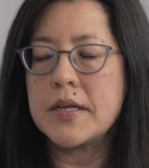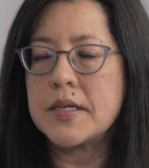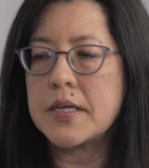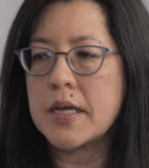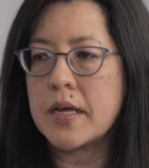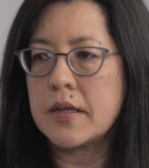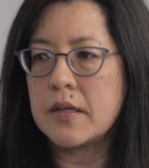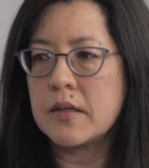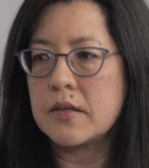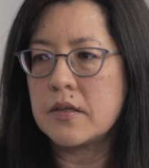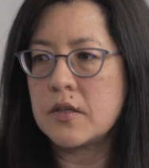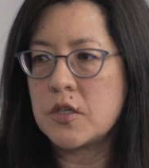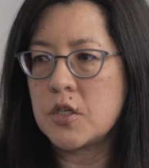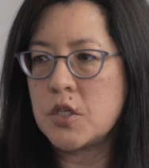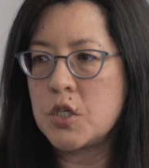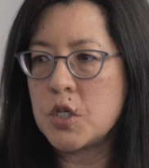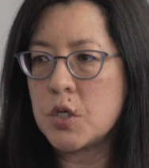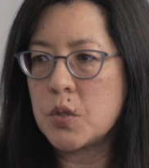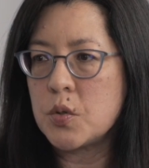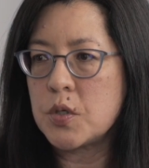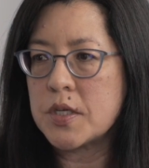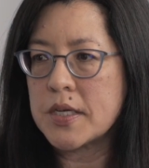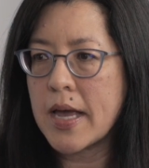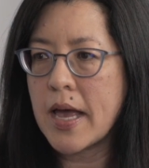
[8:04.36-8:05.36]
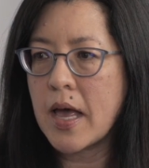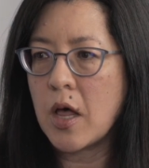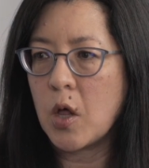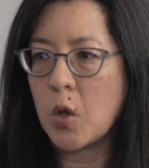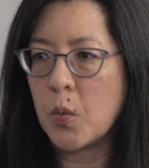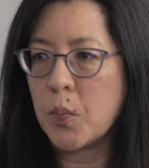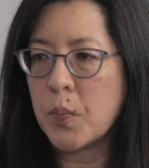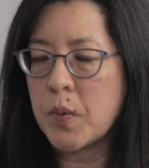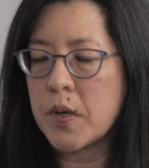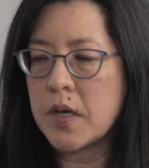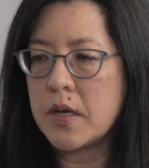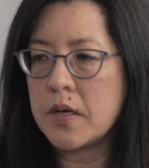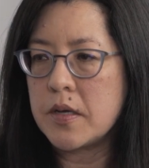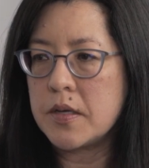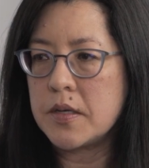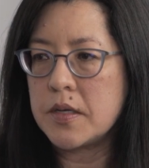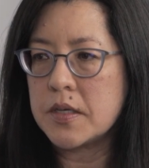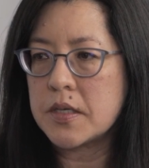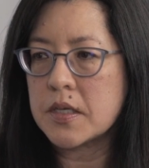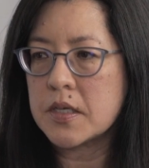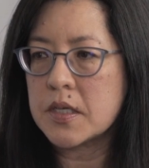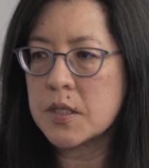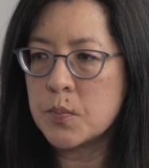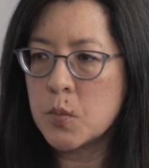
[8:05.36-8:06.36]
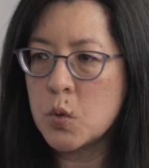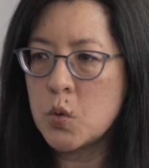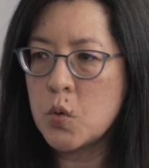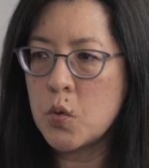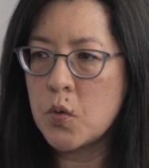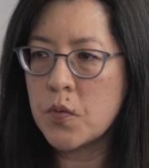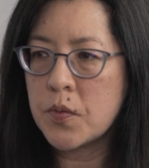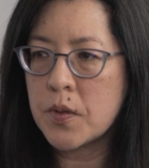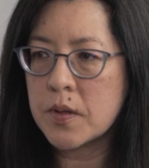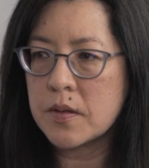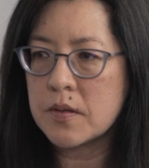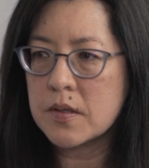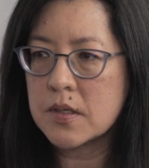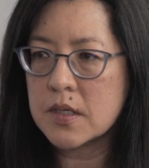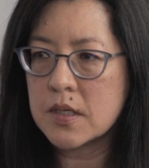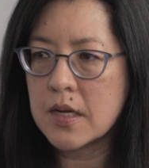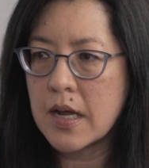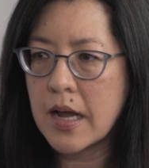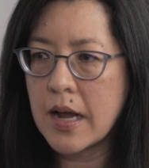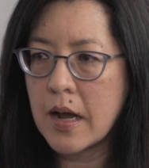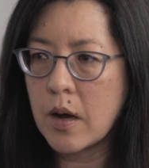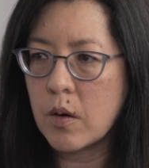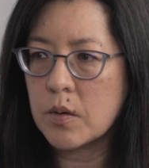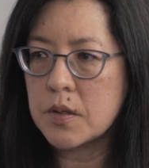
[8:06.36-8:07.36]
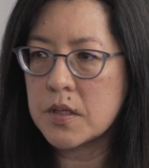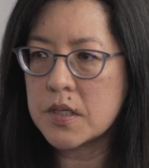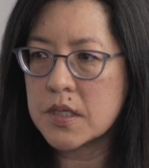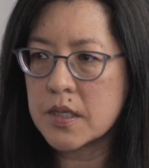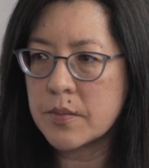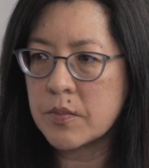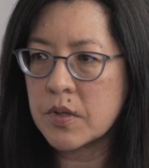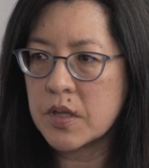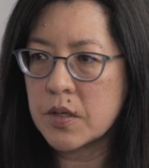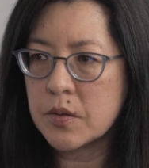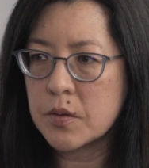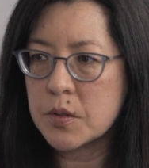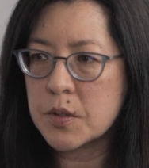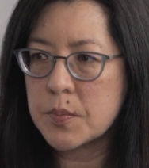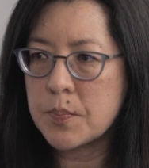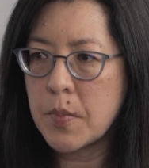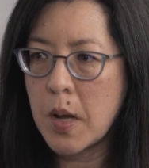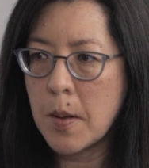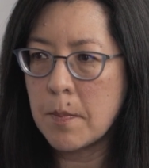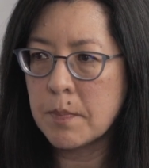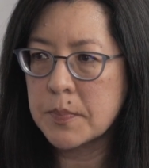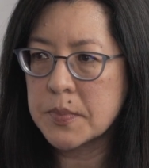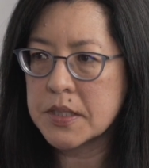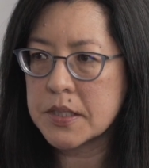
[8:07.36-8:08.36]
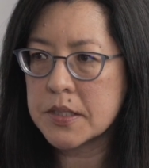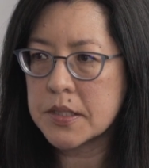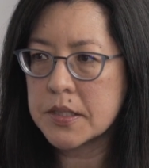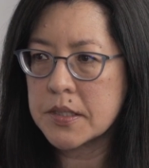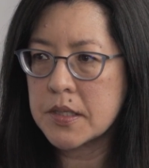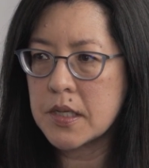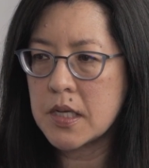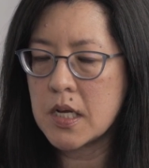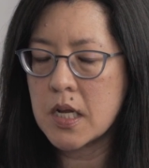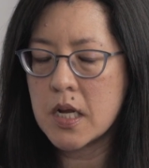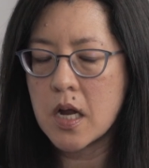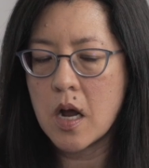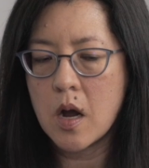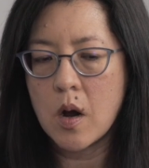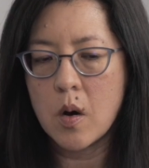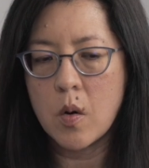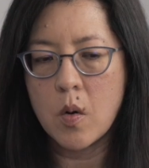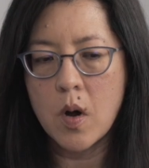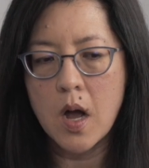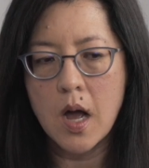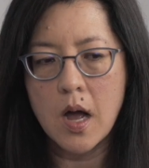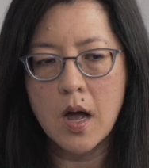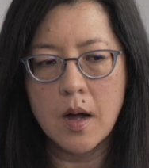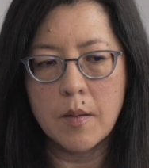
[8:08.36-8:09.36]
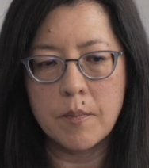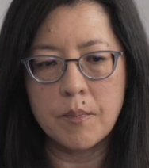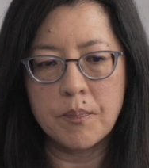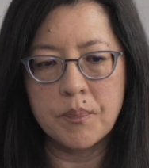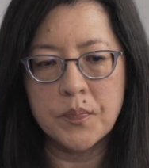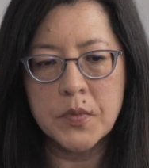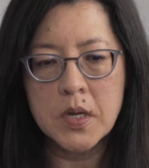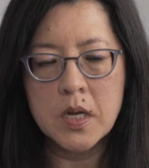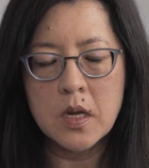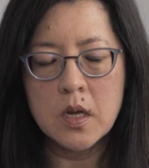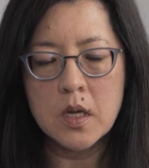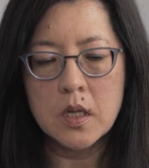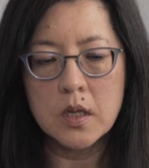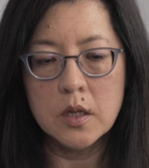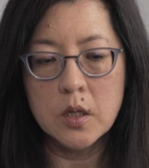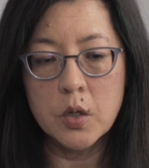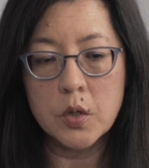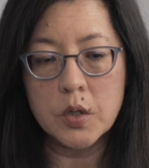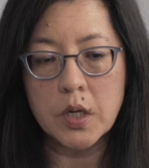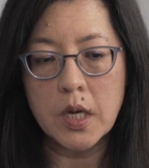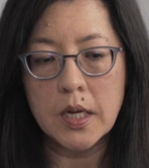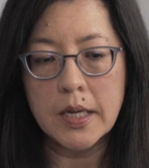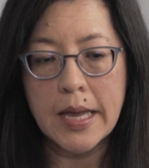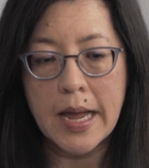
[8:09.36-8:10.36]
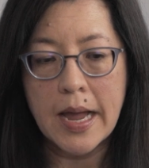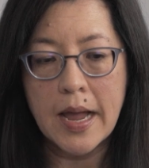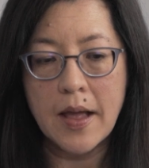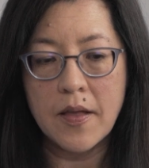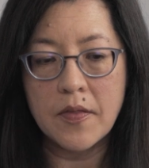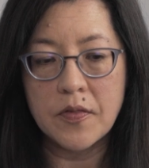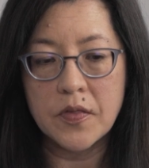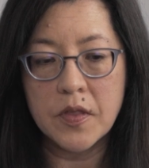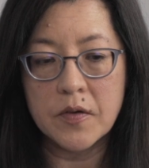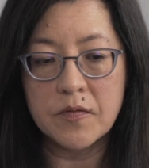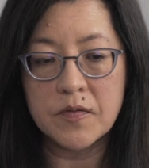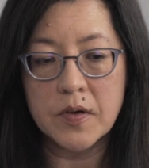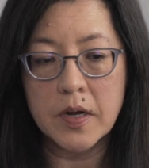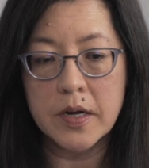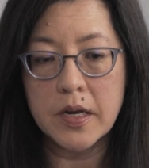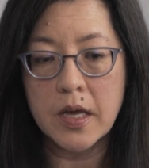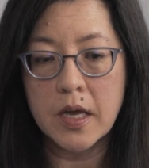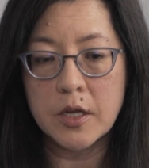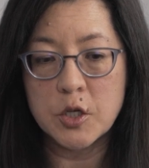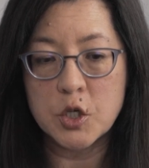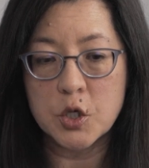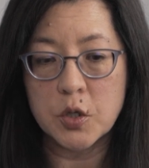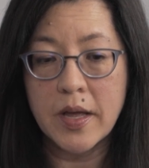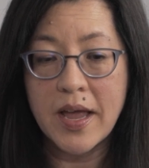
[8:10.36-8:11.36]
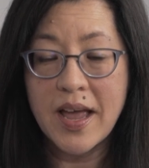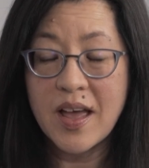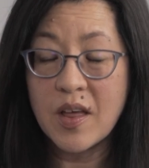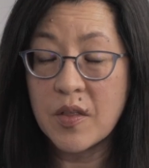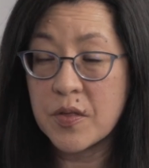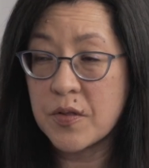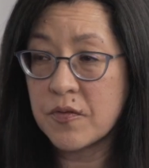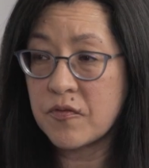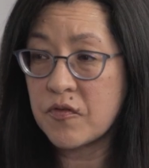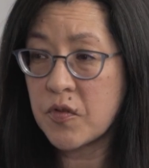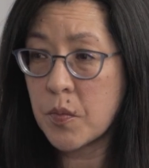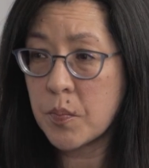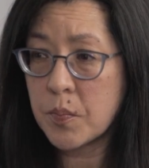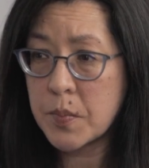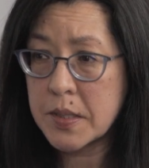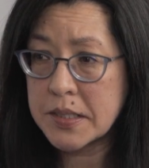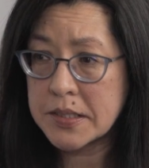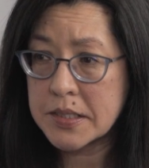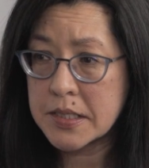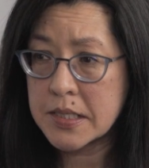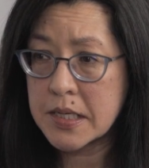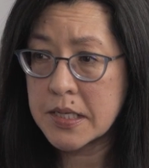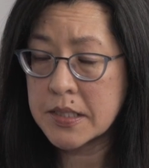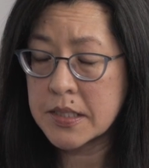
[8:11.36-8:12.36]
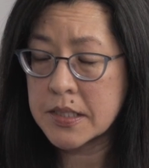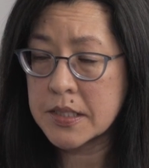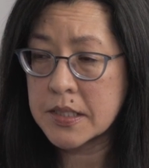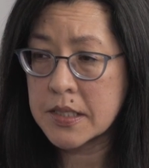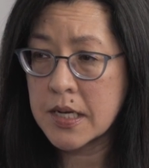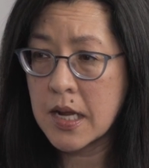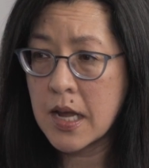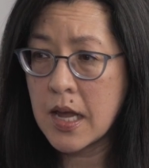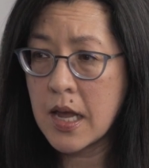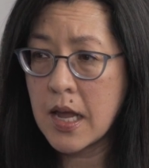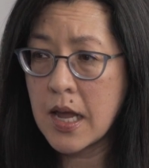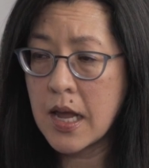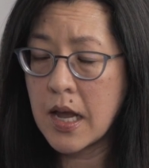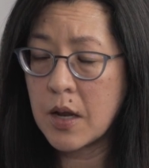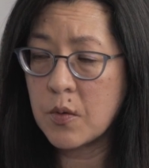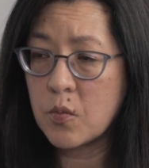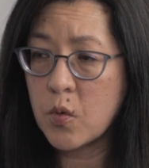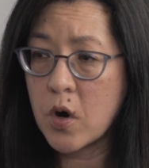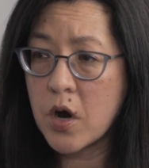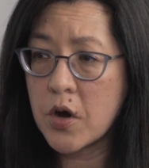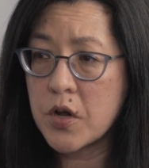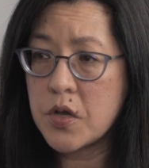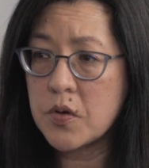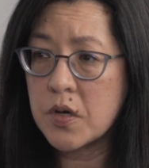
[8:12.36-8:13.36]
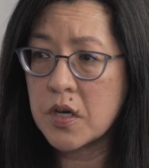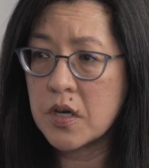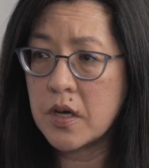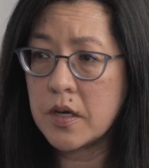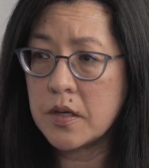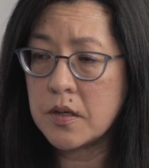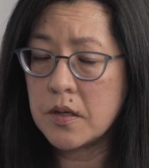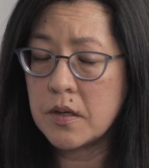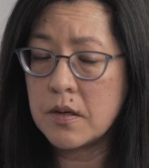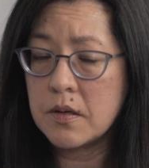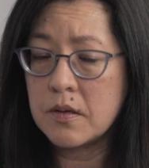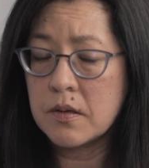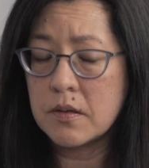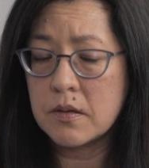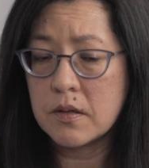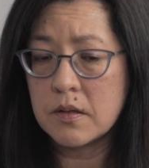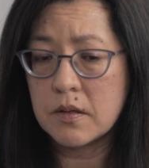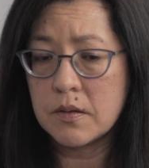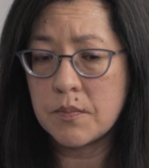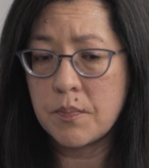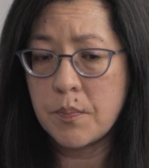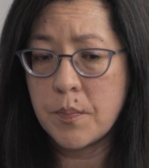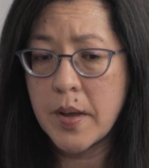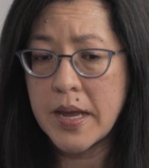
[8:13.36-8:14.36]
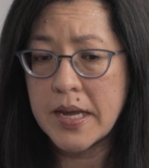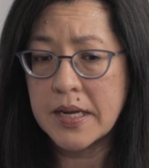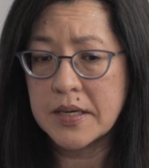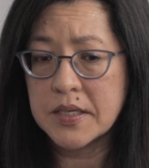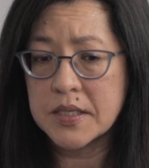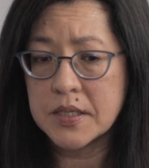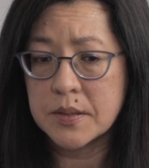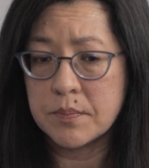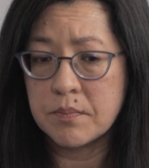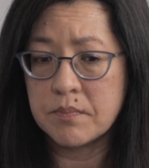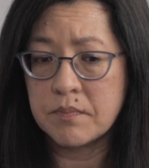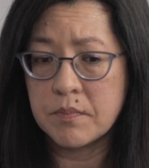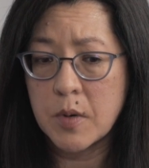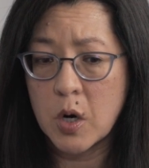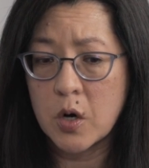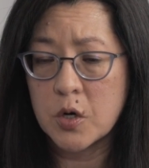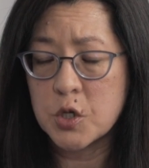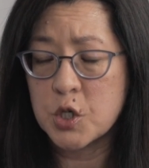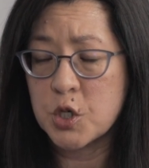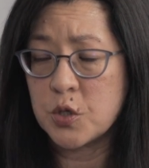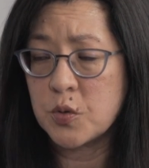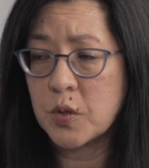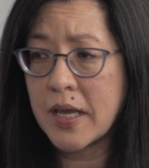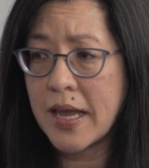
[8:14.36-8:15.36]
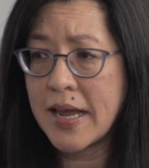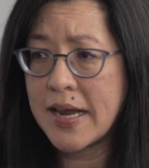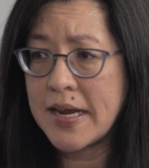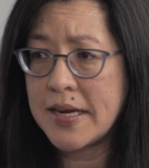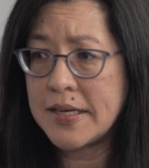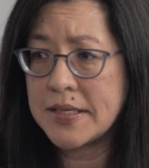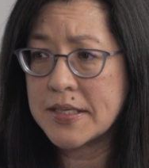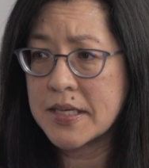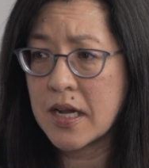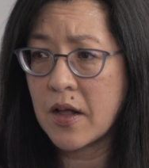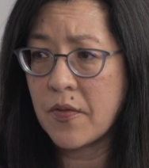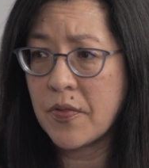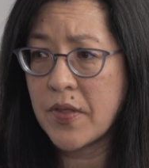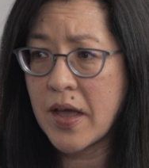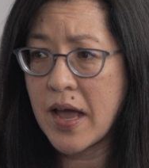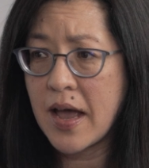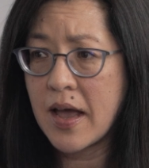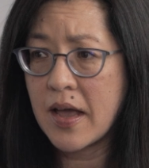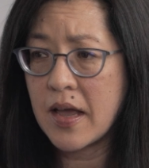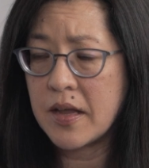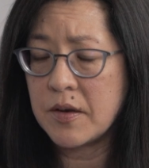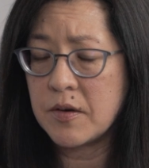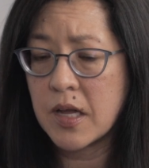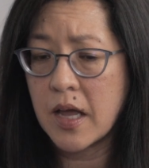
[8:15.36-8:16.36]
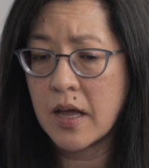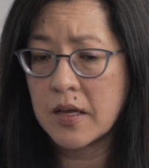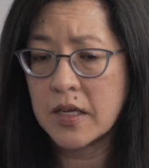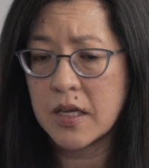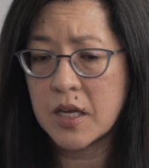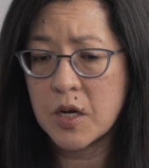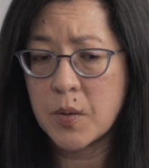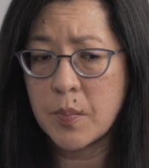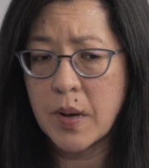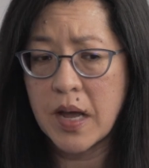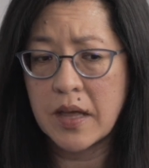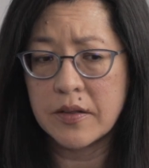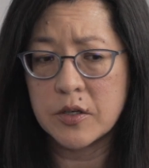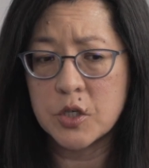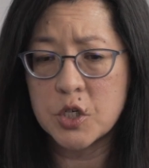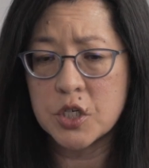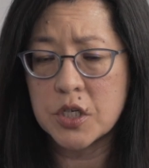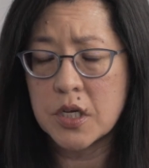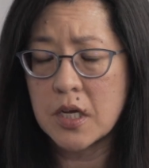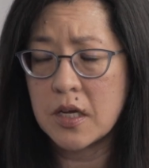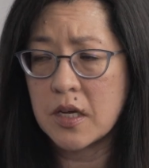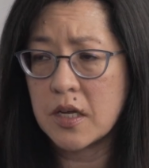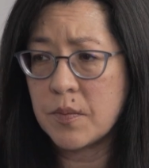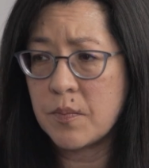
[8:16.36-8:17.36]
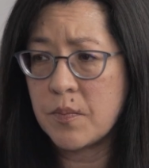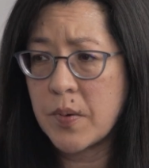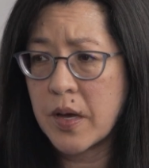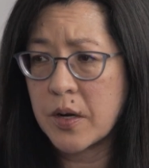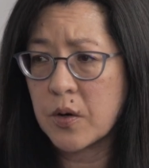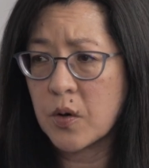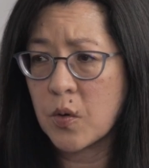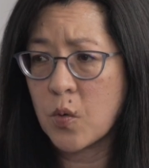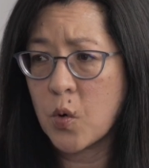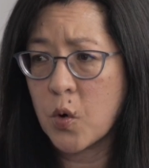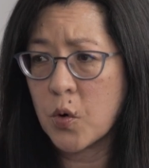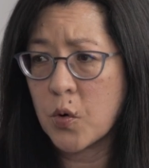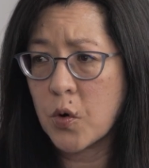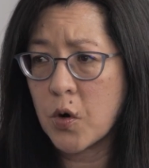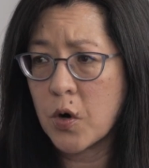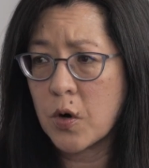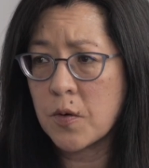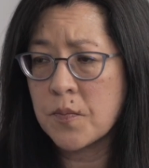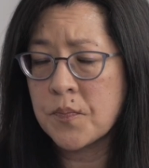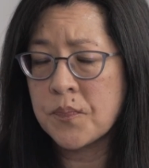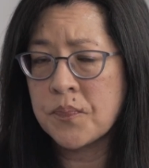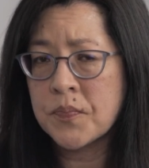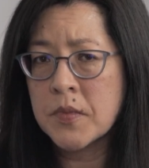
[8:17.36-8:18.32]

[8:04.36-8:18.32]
to do to help is smooth out some of those bumps. Looking at the financial health of your business and where you can make some marginal gains on that and get your balance sheet in better order.